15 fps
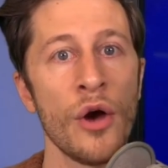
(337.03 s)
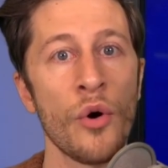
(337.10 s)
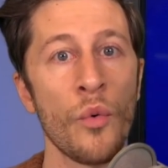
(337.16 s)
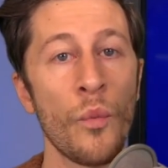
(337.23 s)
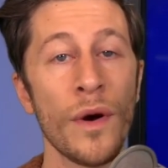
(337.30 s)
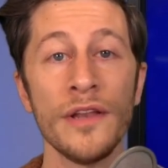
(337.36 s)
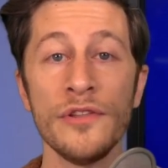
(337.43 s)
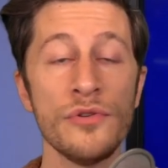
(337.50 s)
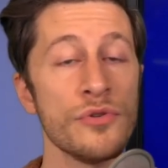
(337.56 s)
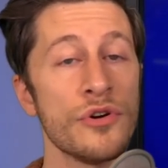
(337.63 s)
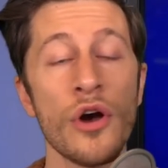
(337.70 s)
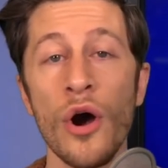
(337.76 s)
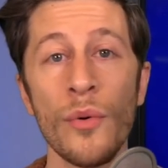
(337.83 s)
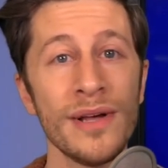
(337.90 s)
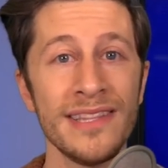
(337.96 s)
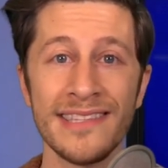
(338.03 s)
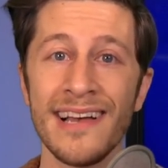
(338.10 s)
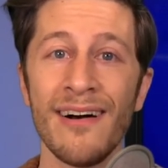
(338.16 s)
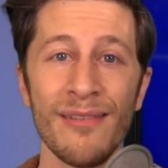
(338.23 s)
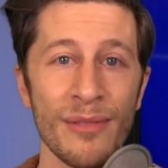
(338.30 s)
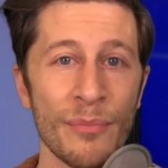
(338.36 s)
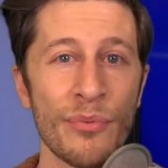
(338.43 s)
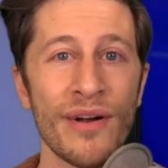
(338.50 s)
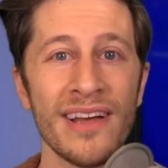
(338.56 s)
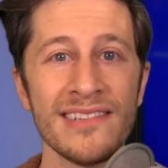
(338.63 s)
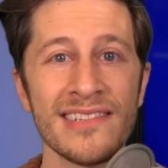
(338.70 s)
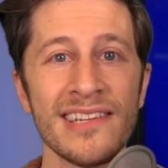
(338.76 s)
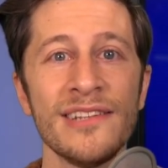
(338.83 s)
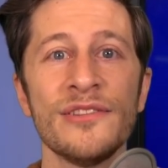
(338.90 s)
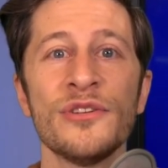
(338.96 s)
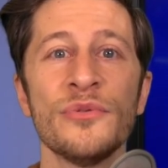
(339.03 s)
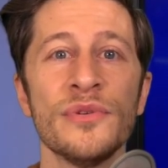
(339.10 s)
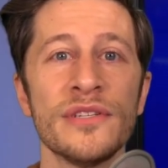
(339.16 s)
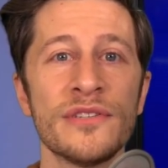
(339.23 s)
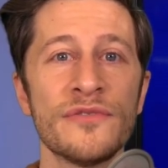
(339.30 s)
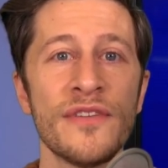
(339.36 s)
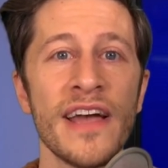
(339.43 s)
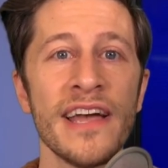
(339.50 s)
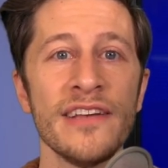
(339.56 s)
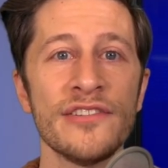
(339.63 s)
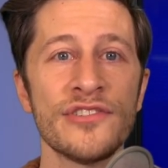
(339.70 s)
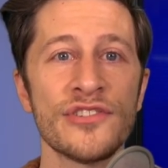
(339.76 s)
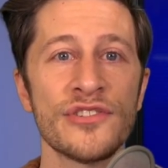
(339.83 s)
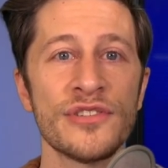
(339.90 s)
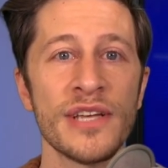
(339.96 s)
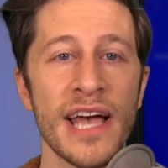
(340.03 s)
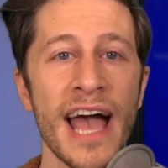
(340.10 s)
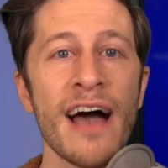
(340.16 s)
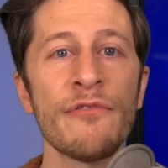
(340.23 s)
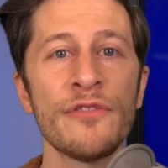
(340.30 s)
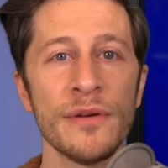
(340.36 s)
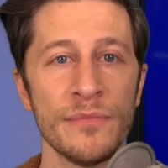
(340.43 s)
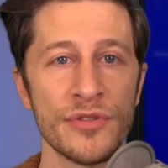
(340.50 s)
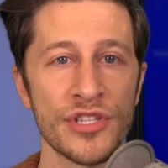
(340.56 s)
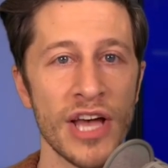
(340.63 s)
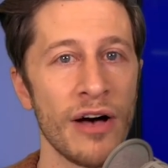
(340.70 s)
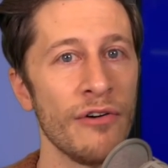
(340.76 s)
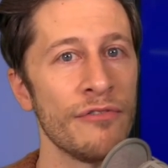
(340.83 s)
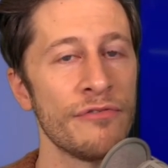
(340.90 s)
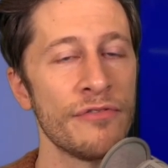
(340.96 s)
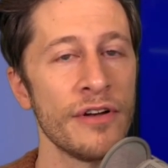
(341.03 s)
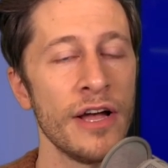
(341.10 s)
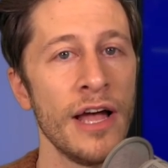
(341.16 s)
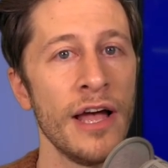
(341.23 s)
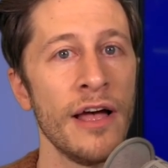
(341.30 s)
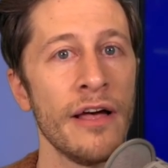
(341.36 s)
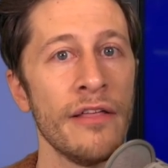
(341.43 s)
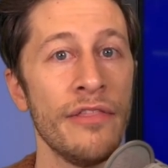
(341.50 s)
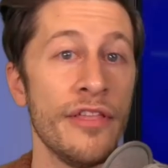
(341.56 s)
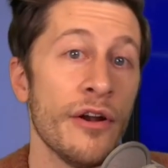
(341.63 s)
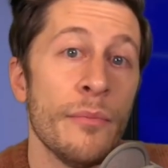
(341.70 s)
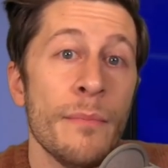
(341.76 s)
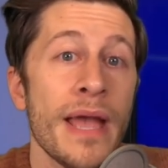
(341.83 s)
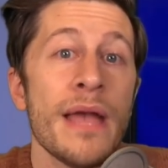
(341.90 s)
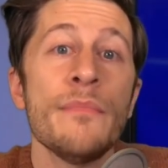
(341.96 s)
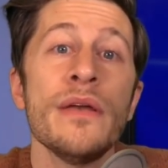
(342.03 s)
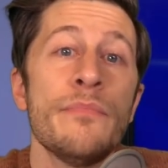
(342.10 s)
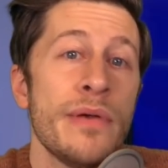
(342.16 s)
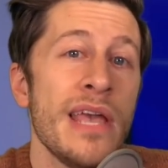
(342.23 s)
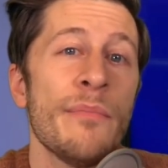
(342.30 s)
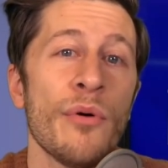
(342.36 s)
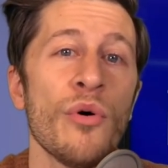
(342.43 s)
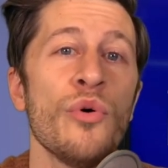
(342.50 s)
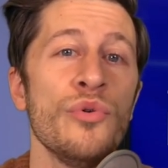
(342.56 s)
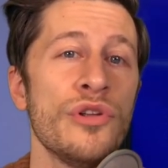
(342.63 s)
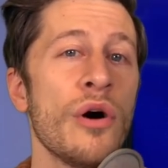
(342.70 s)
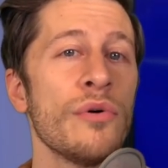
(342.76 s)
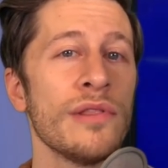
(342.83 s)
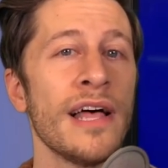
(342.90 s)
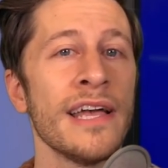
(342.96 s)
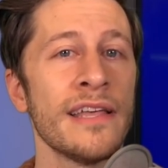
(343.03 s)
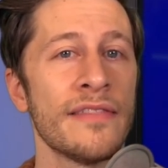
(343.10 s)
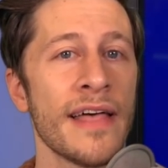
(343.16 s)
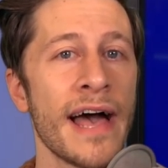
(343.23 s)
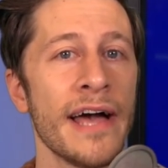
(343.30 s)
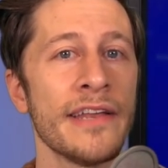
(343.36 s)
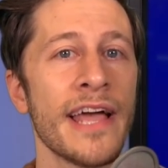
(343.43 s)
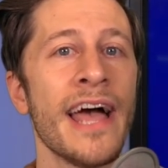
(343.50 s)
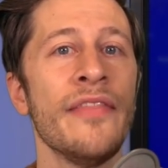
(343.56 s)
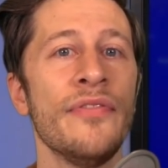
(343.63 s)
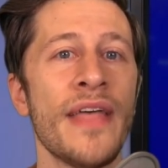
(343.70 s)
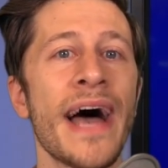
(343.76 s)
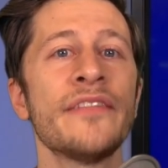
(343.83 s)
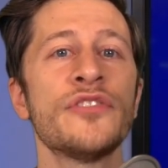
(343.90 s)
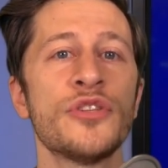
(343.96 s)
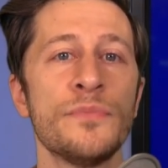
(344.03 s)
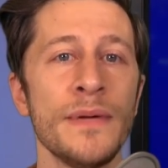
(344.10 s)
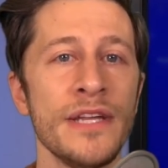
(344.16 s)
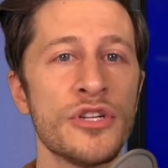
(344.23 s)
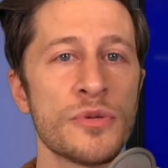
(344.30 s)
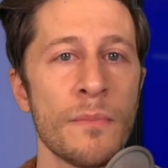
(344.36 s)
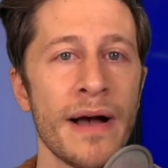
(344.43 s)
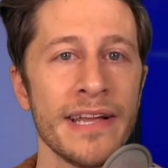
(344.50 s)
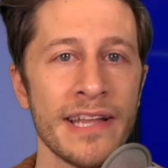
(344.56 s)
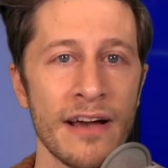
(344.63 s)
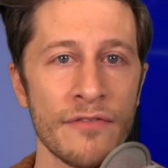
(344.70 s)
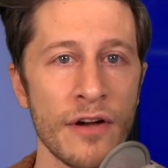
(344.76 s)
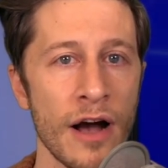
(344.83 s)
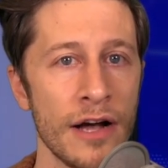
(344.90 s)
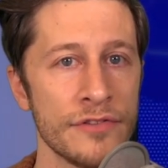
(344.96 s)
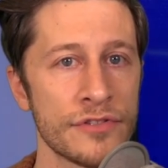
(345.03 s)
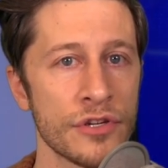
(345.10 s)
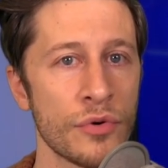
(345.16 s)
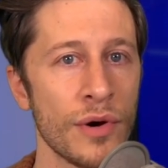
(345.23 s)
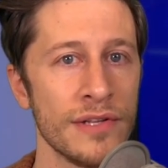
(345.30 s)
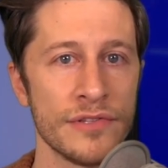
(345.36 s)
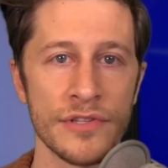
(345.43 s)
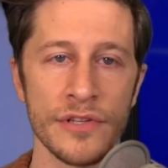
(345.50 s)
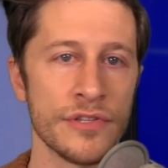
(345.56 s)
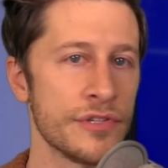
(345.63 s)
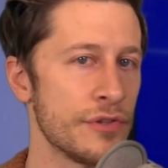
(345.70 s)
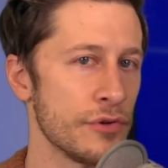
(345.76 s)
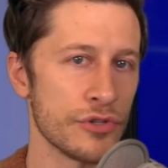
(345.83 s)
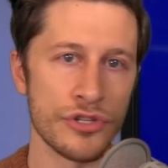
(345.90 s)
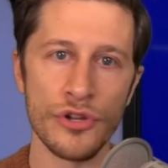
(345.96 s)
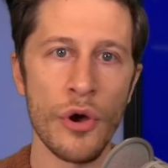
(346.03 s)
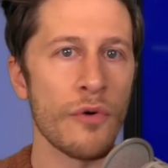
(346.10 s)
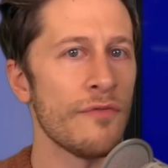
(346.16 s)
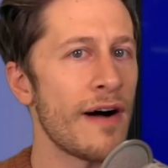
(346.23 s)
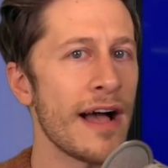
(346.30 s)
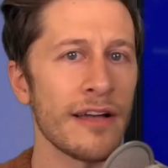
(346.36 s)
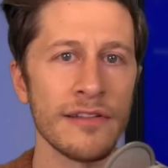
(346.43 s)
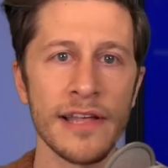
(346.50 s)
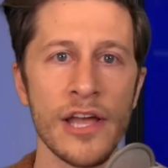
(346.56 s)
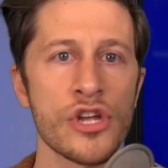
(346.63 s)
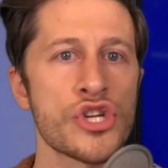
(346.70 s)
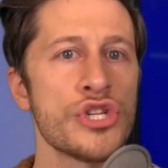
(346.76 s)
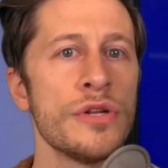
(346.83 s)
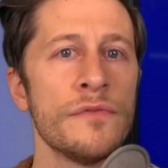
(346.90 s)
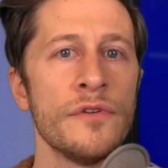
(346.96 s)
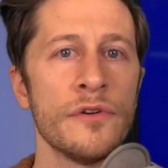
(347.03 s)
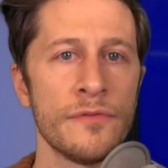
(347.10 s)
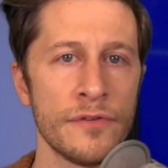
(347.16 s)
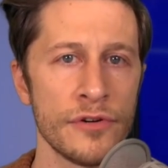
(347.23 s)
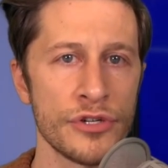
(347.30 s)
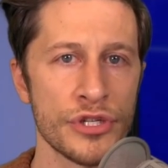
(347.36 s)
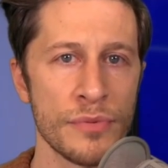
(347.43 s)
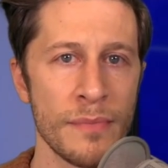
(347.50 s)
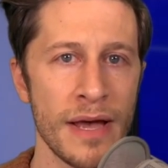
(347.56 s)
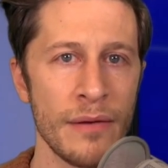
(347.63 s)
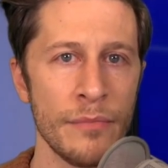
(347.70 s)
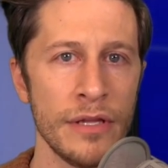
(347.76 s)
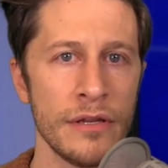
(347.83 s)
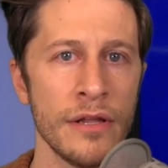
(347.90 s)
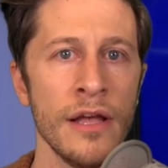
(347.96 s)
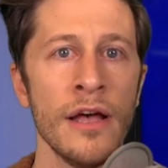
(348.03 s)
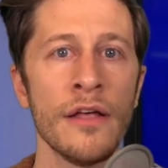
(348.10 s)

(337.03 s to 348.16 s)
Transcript: When you go and tell the president to his face to F himself, there may be people who don't like that, and that speech might have consequences. There's no violation of your First Amendment.